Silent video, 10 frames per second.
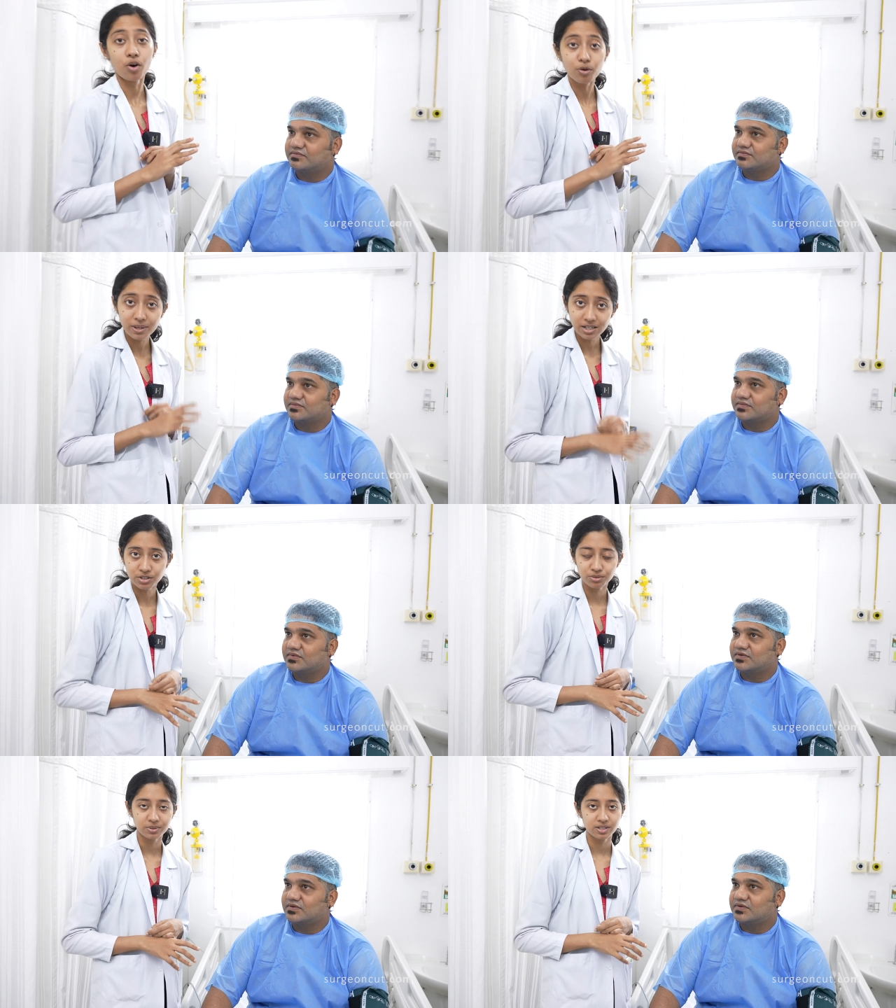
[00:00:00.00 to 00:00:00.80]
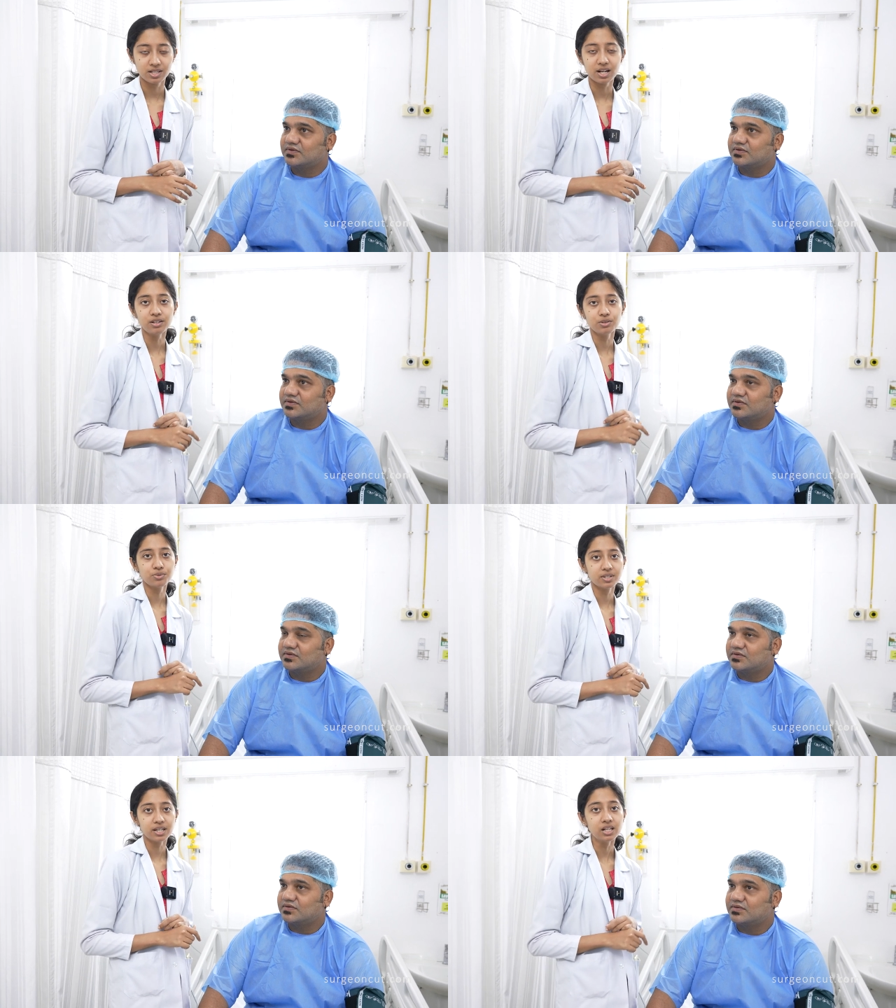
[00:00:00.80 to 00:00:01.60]
Speaker 1: augmentation was done
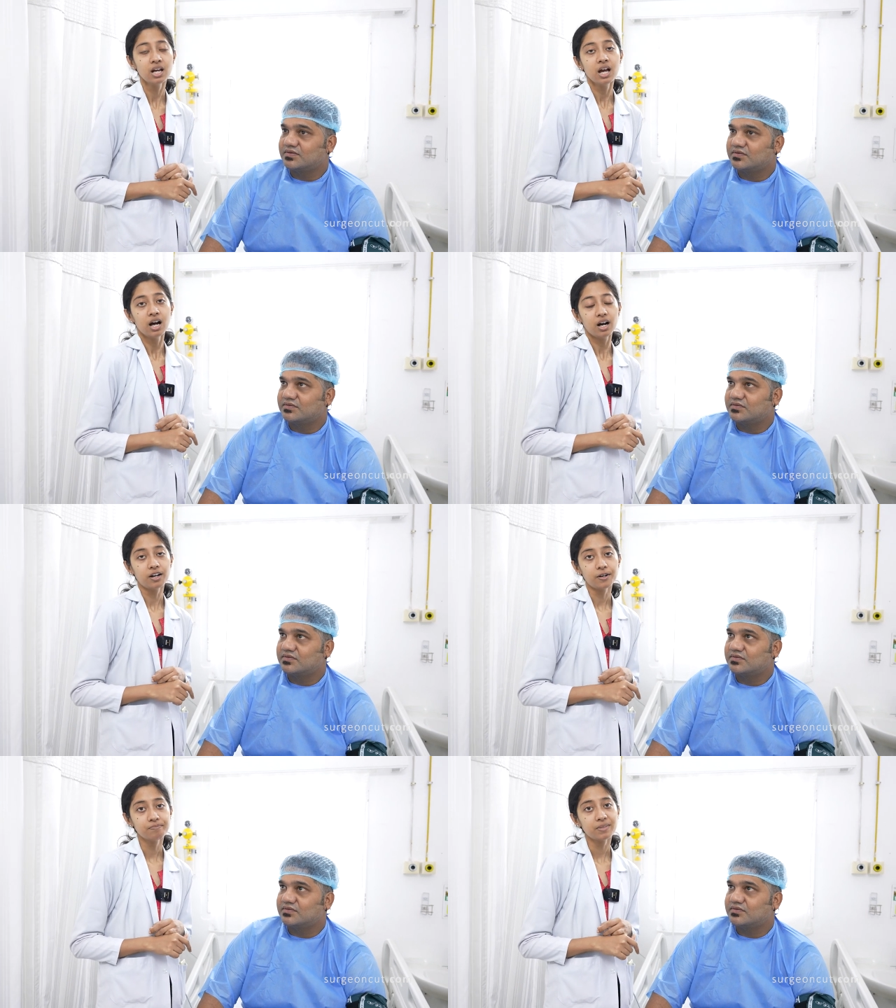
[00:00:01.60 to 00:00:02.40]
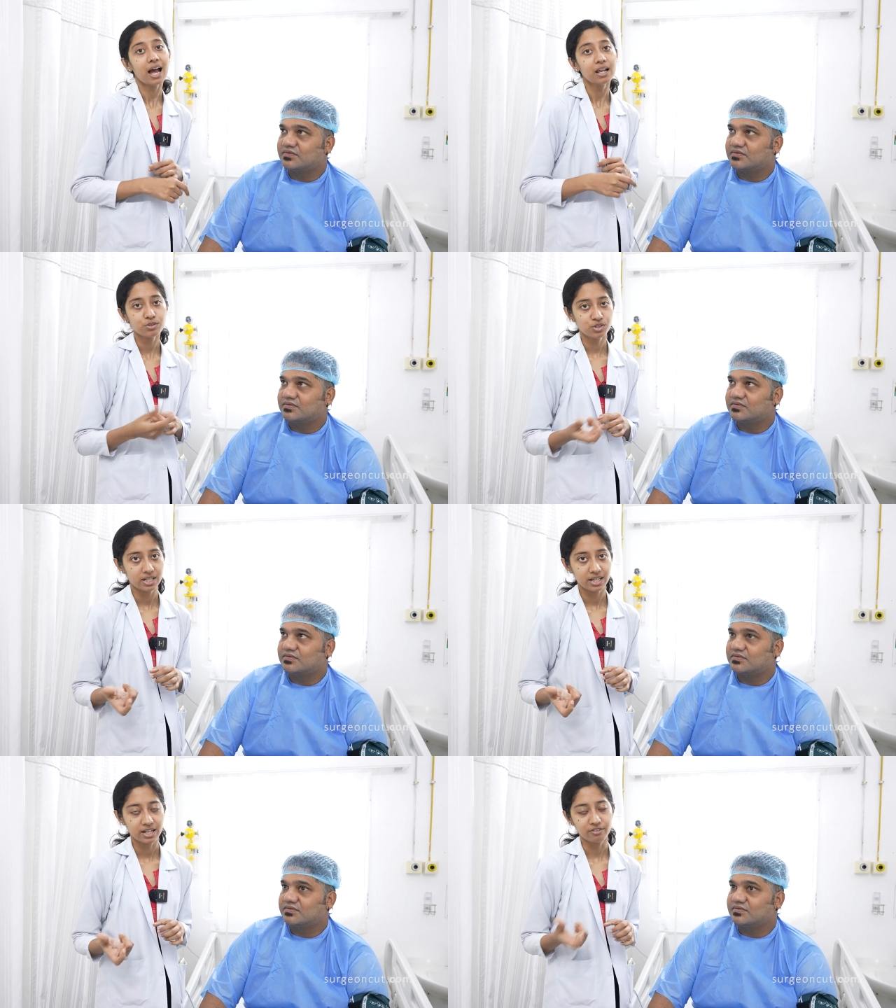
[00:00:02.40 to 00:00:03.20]
using an
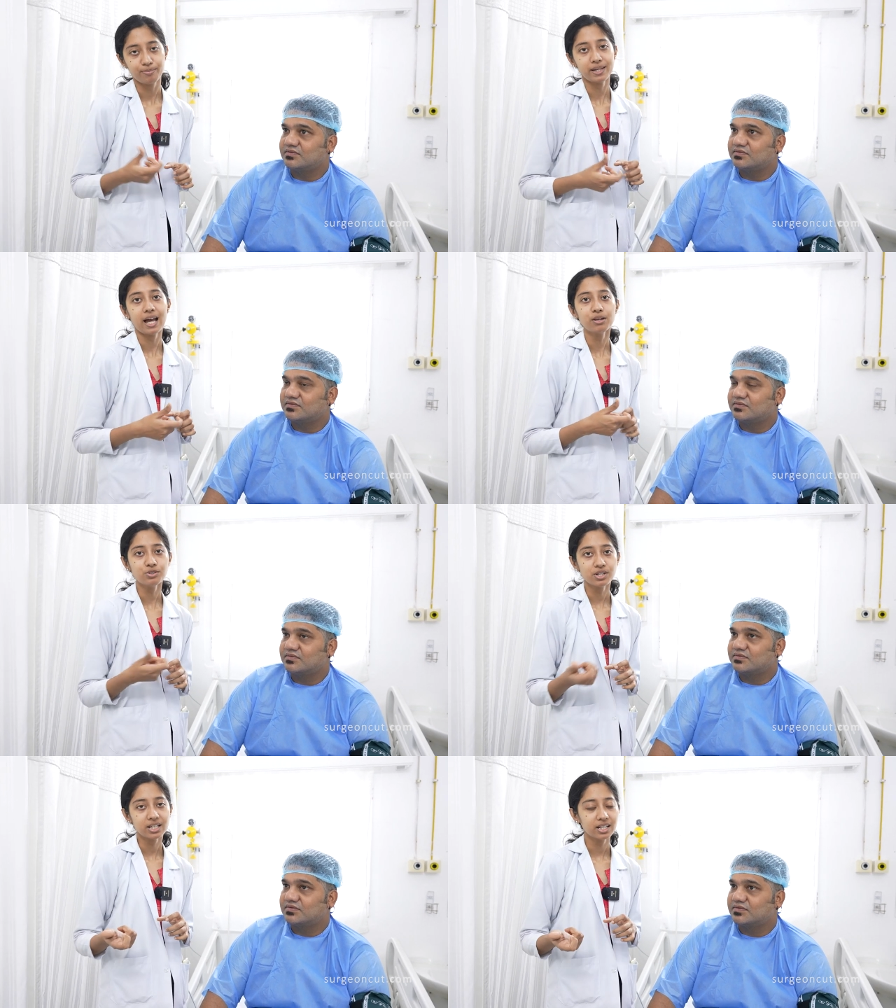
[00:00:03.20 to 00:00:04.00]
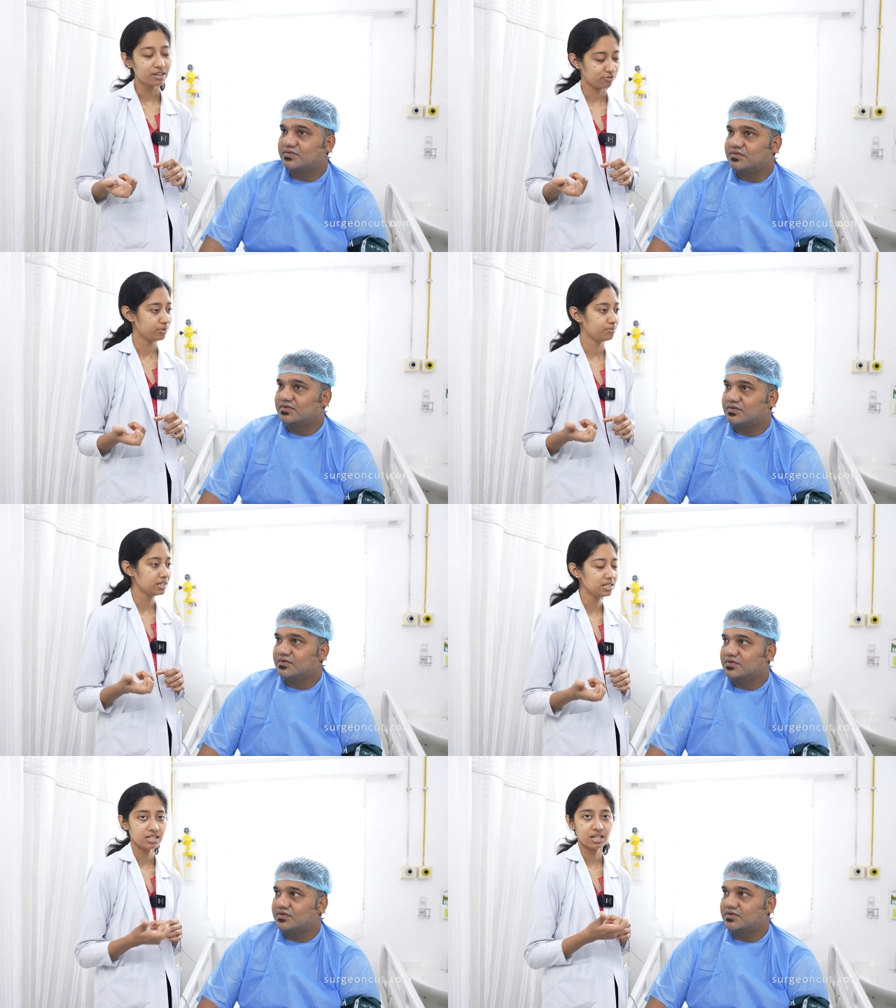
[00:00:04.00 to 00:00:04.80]
allogenic graft. By allogenic graft, we
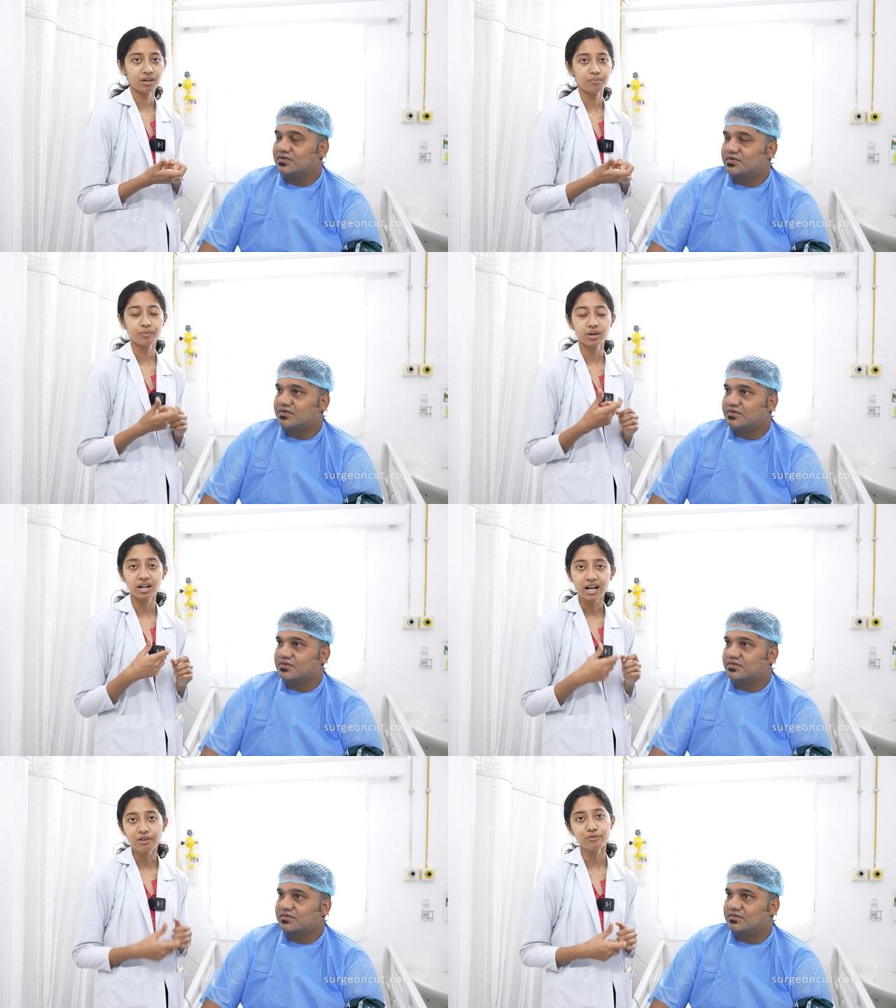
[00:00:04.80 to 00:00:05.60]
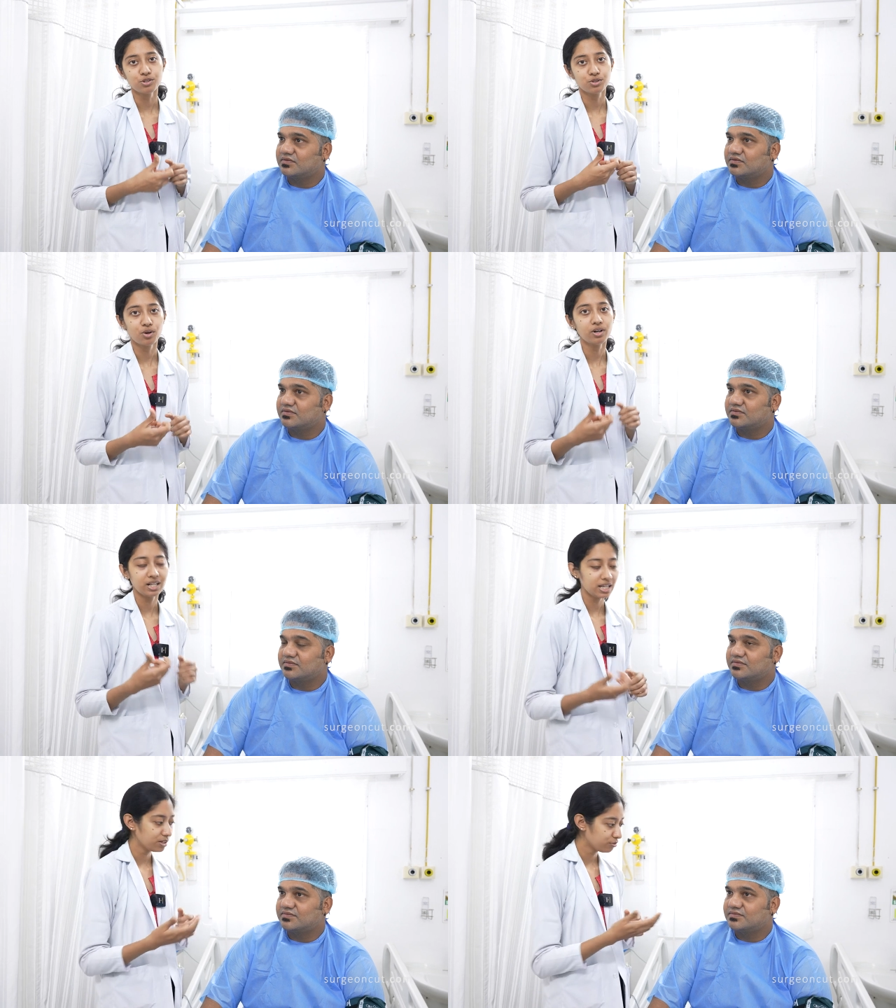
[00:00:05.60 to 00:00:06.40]
means a graft which is not
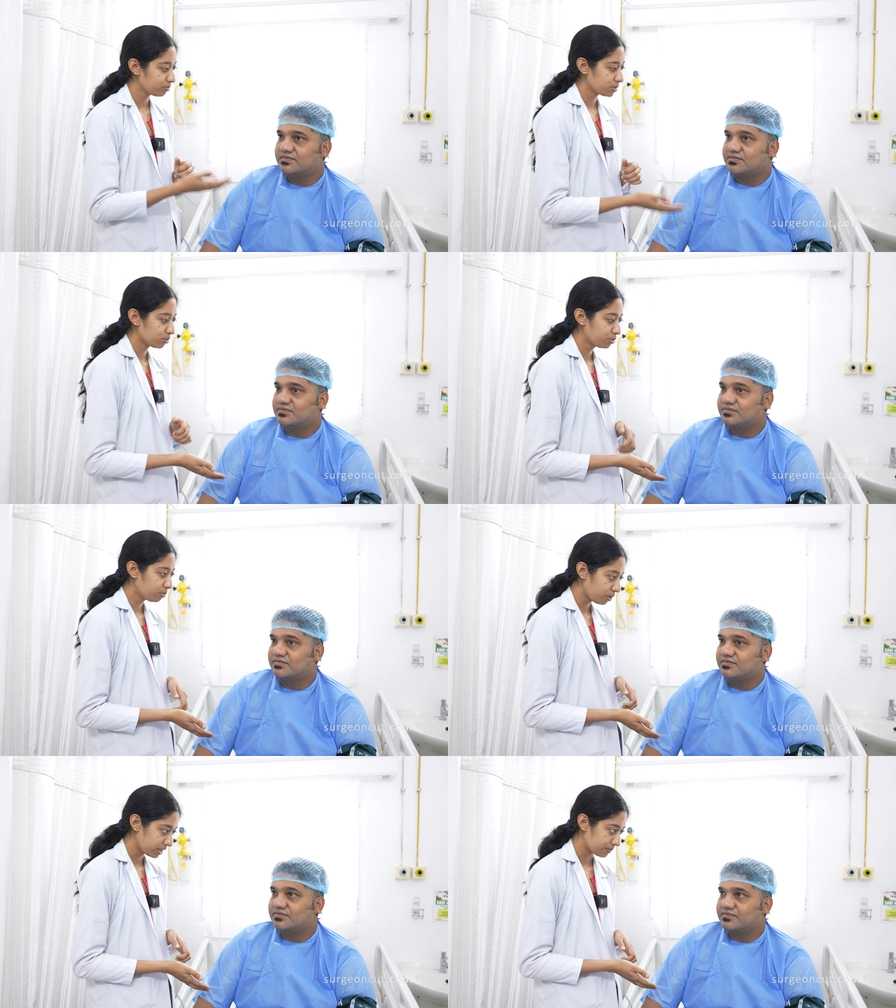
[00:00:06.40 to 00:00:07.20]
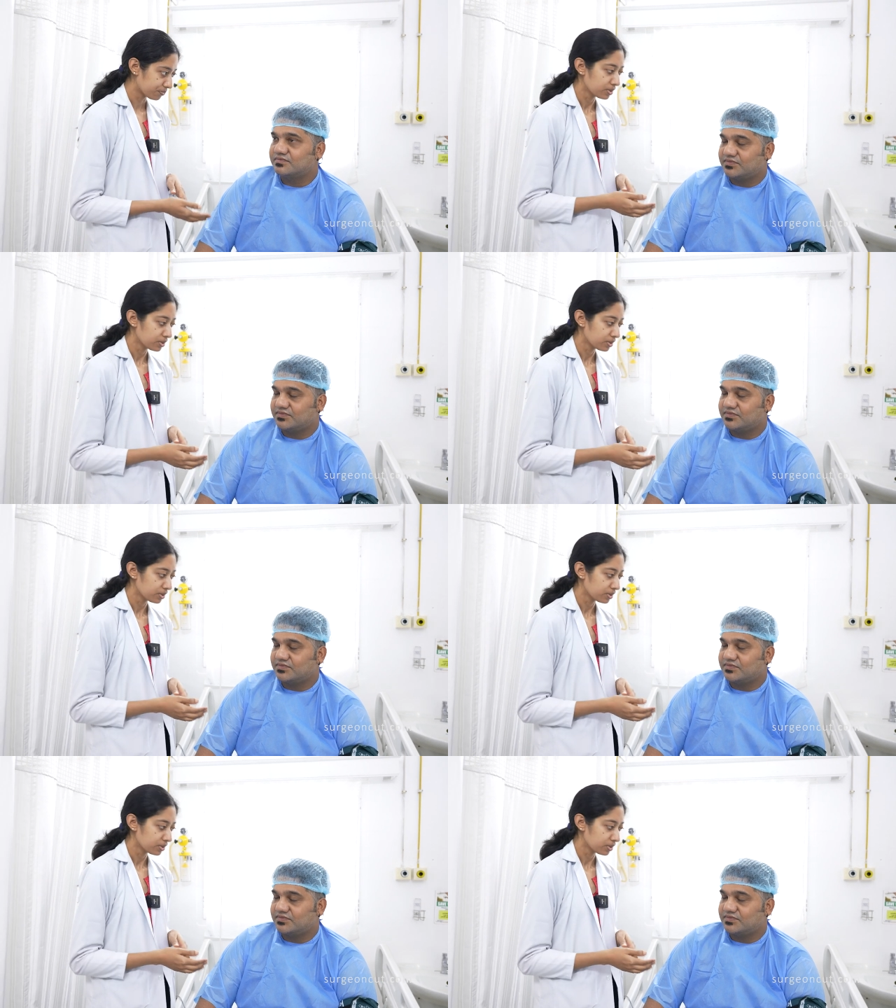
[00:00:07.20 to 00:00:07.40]
taken from his own body.